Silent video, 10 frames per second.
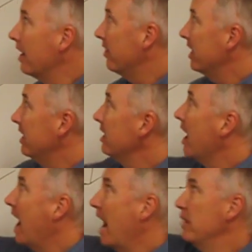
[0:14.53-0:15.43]
The
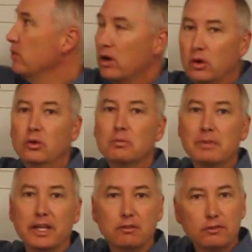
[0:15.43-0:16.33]
hydro,
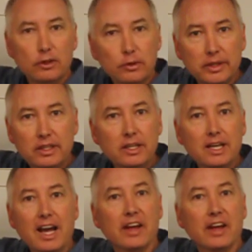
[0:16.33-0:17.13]
meaning fluid,